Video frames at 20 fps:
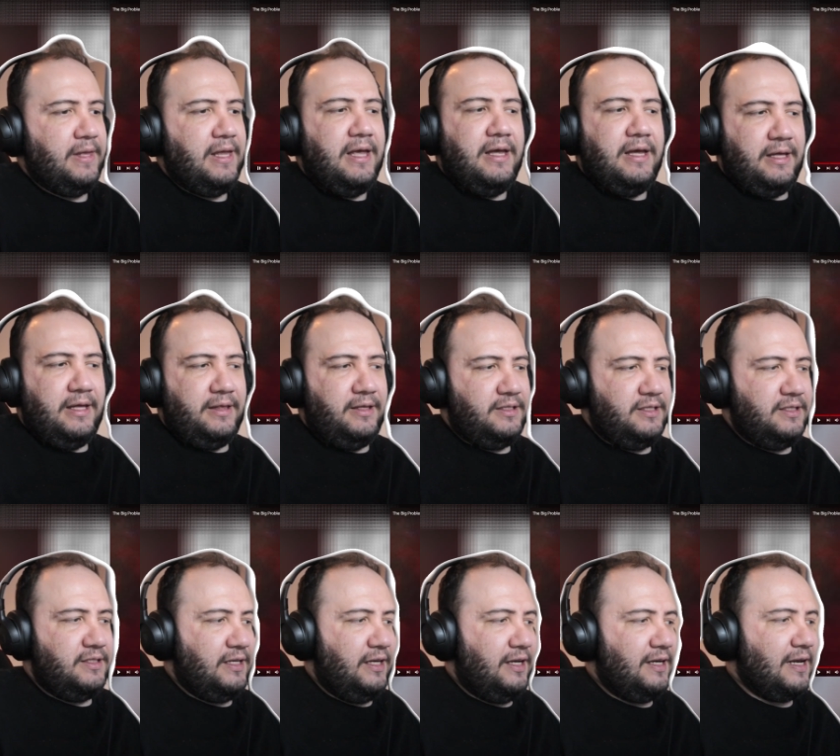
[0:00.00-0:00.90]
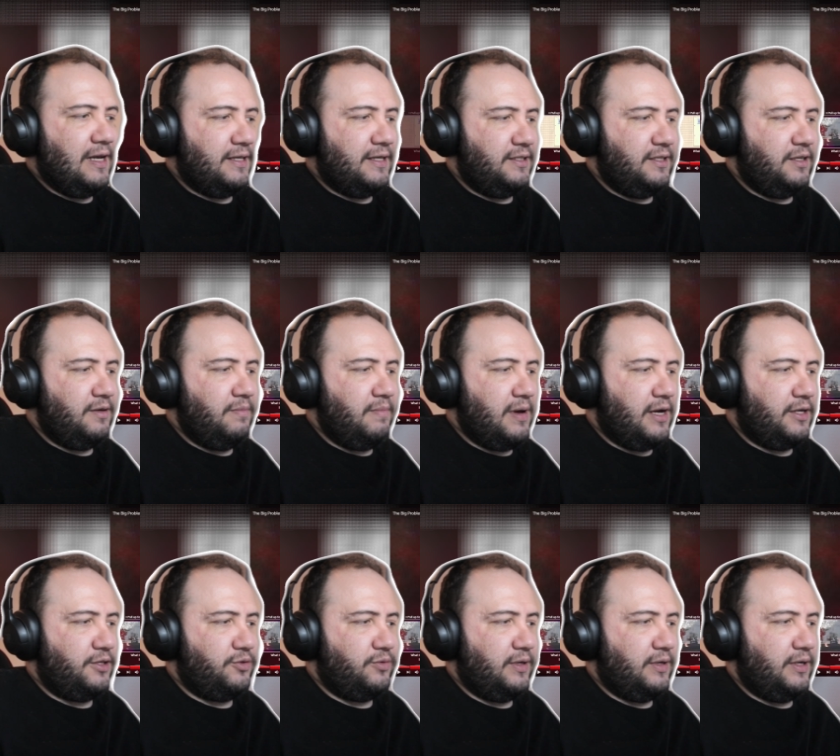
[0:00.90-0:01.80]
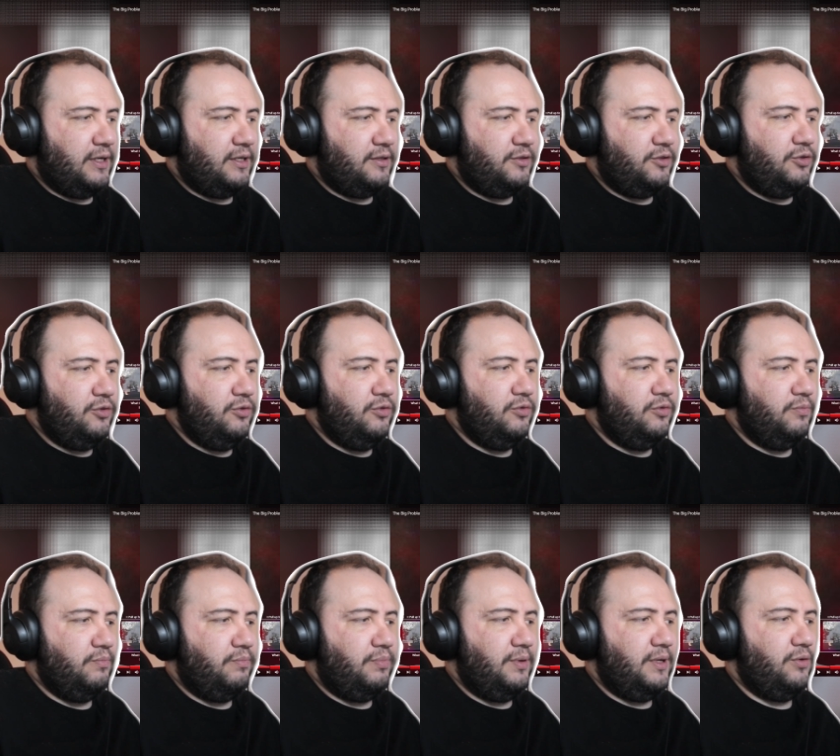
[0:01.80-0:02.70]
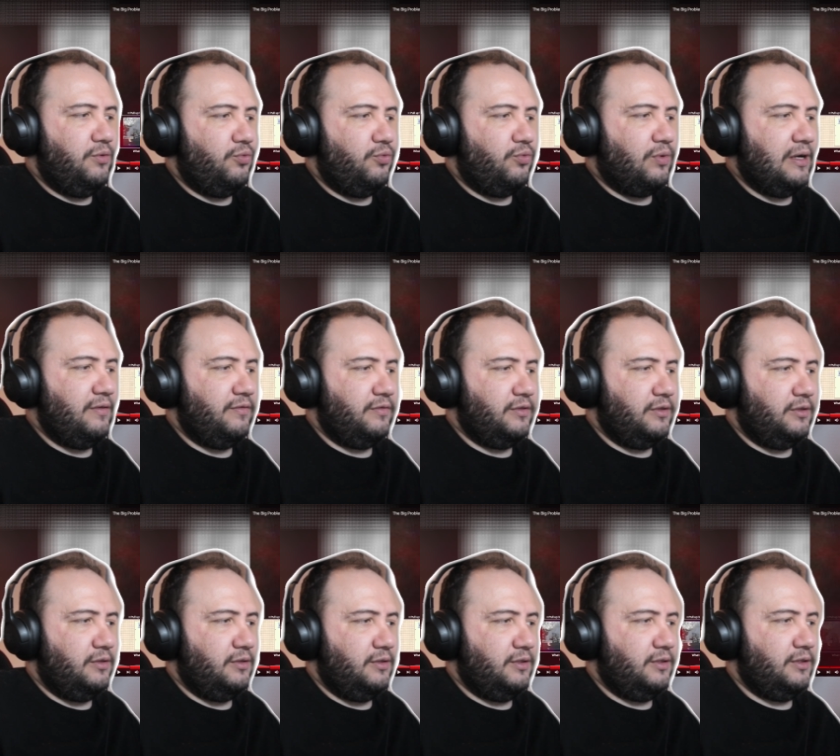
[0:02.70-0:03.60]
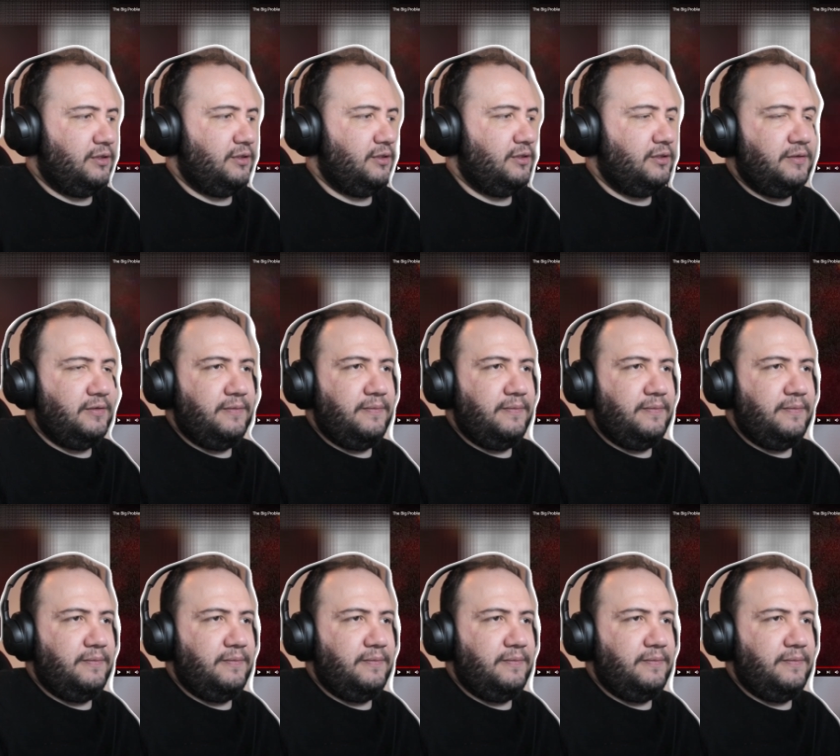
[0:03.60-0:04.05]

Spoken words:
And this is a classic match, right? Two big rivals.